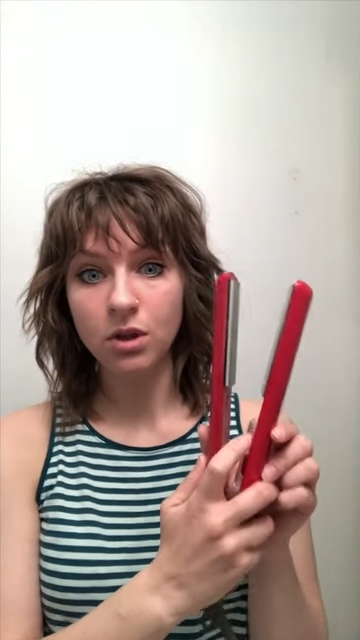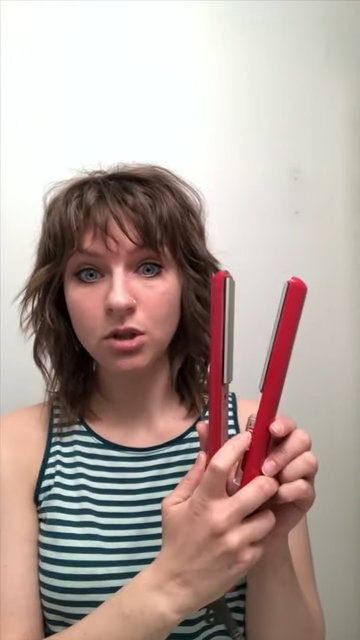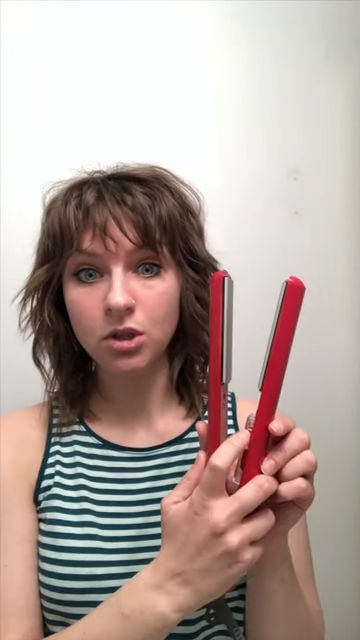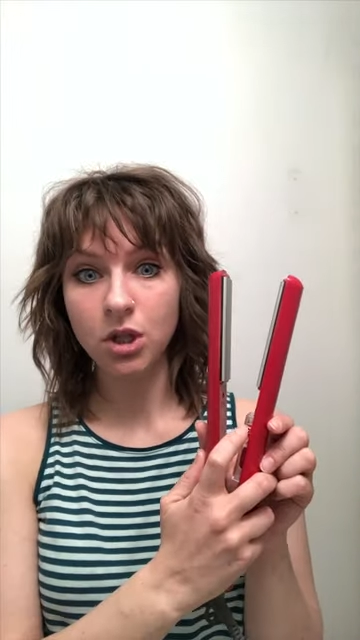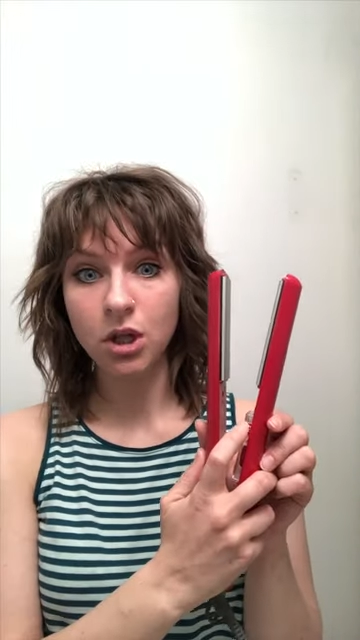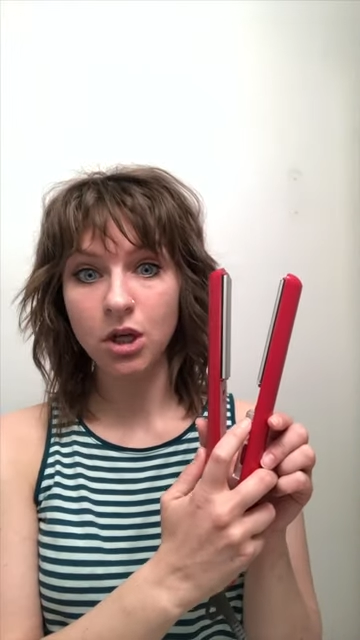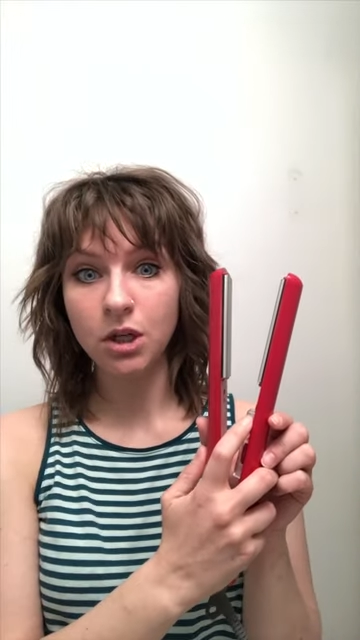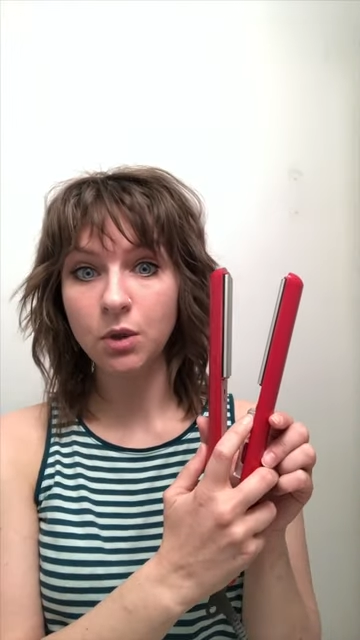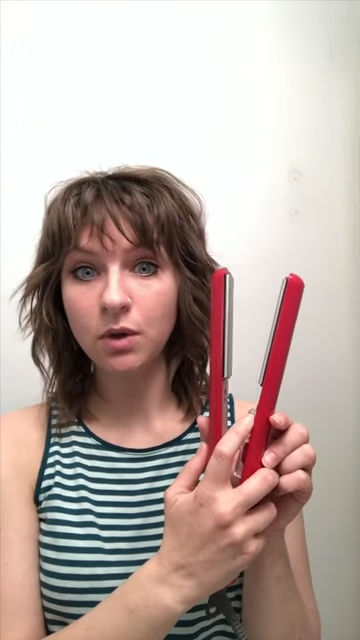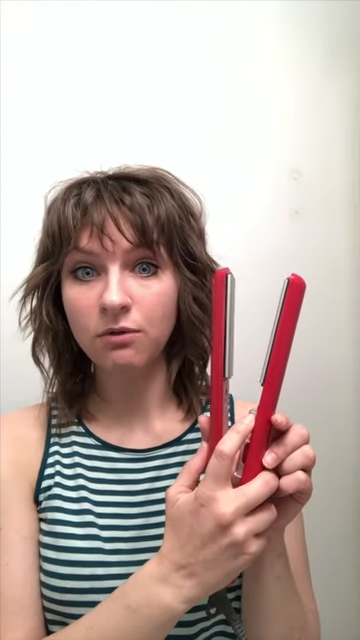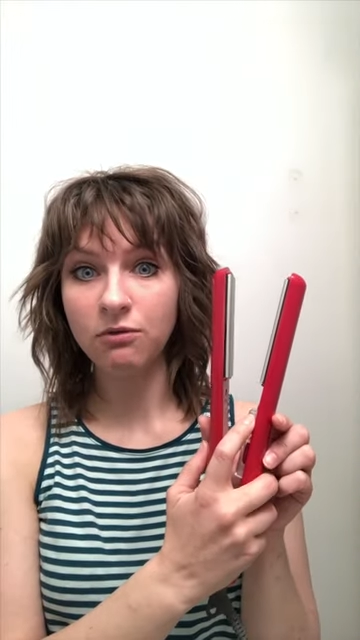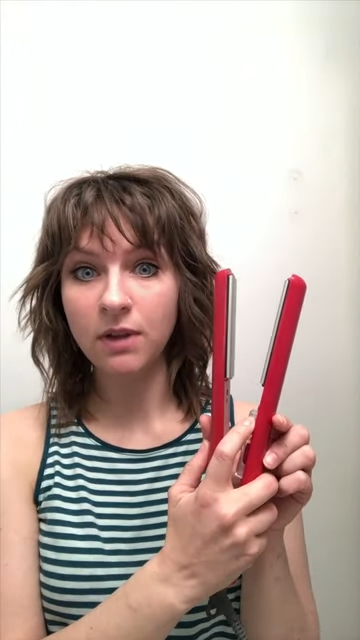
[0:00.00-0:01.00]
turn
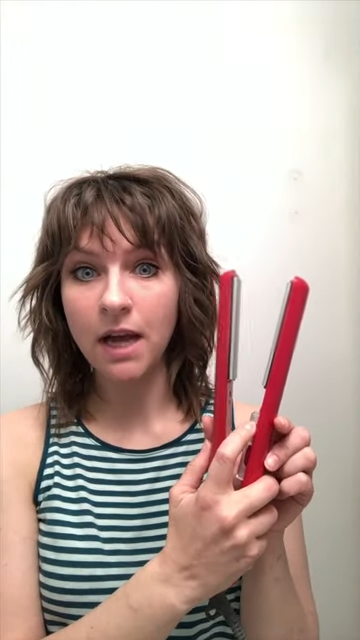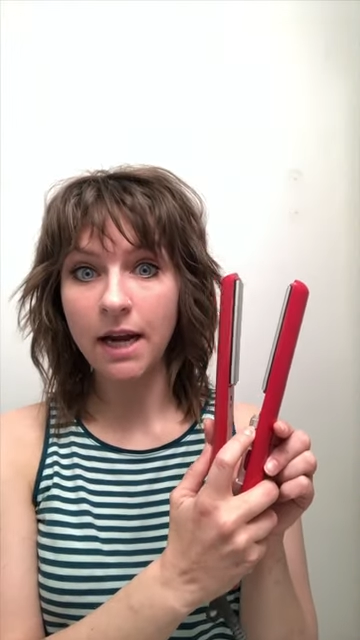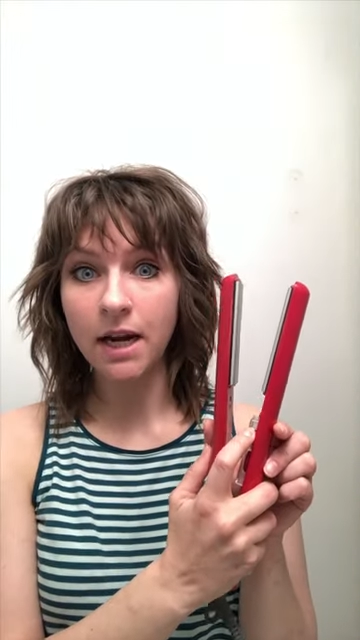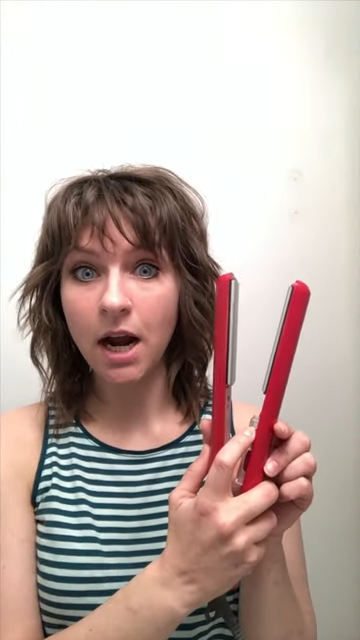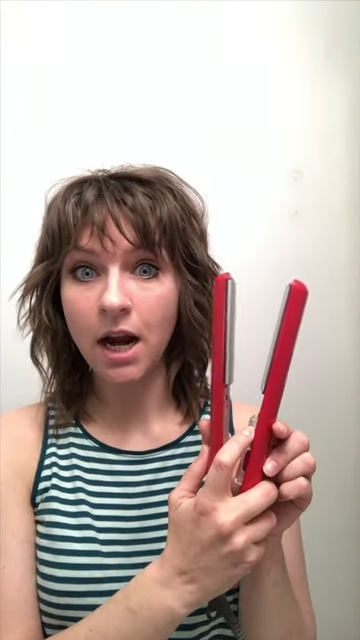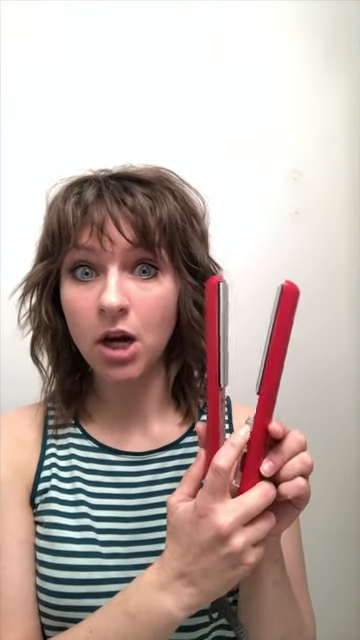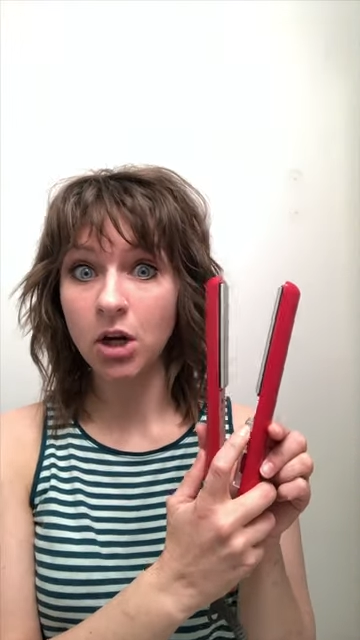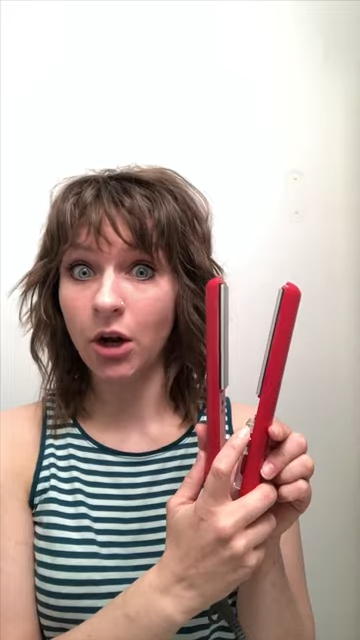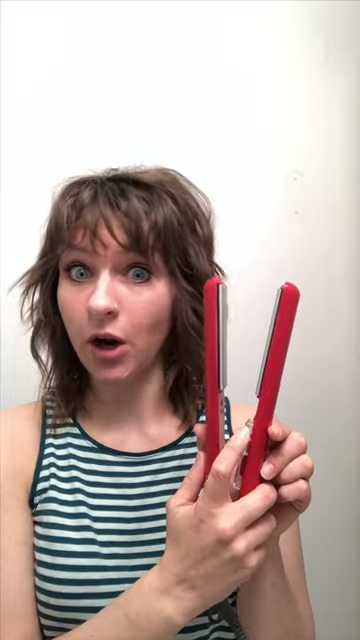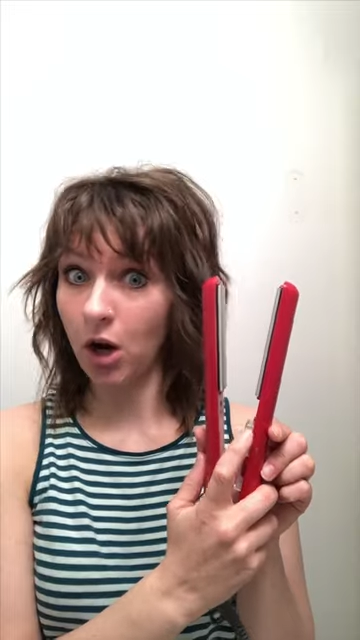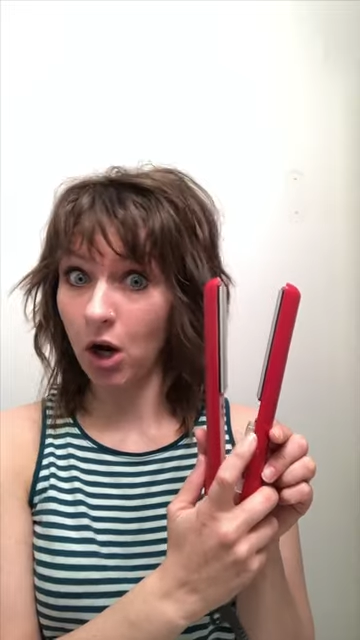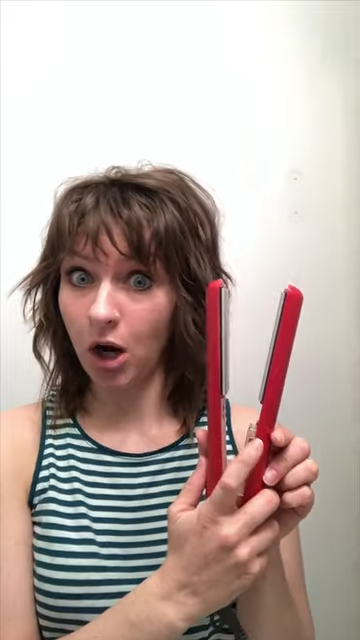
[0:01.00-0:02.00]
your flat iron
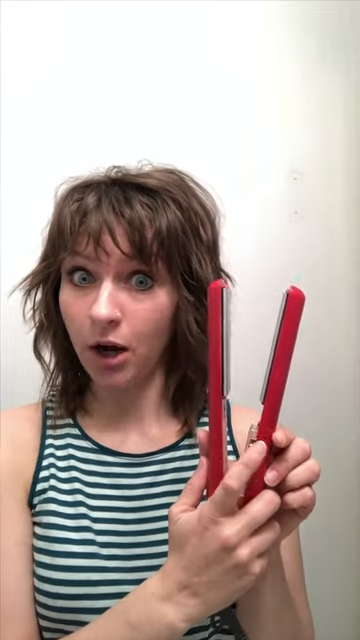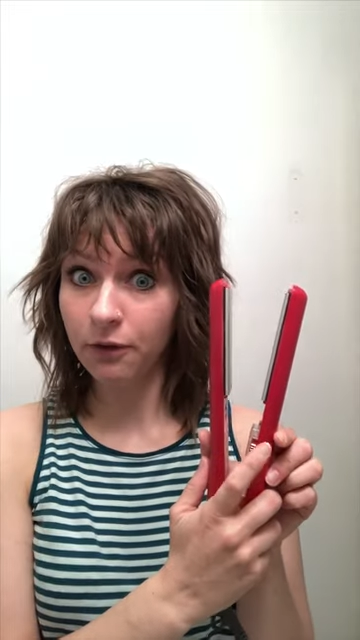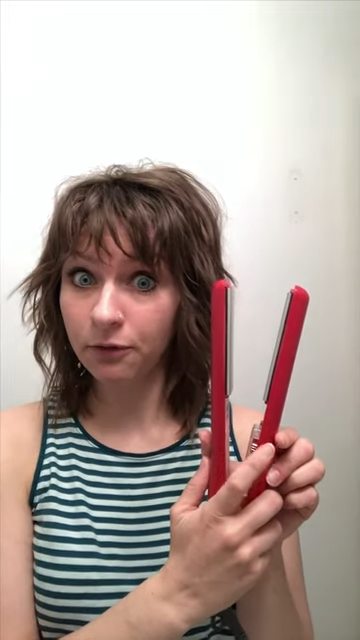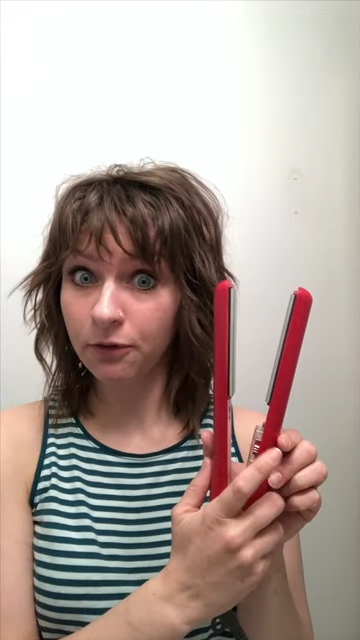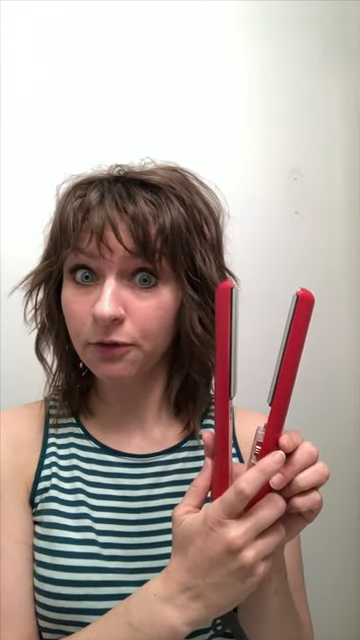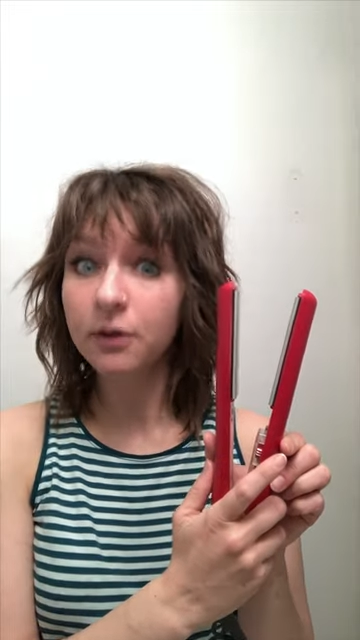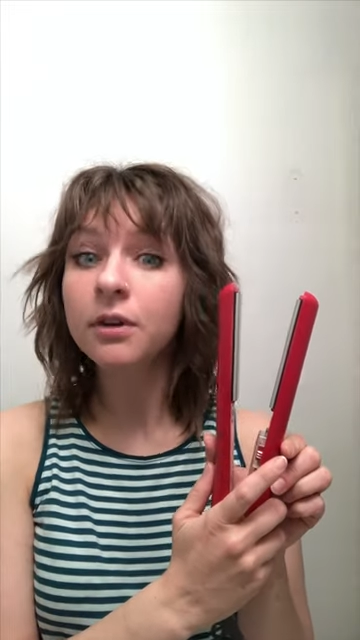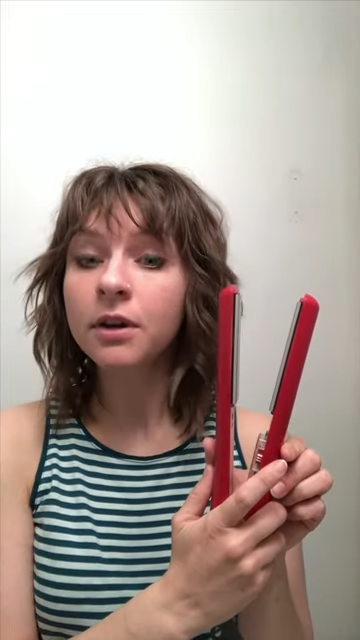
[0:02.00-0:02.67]
off.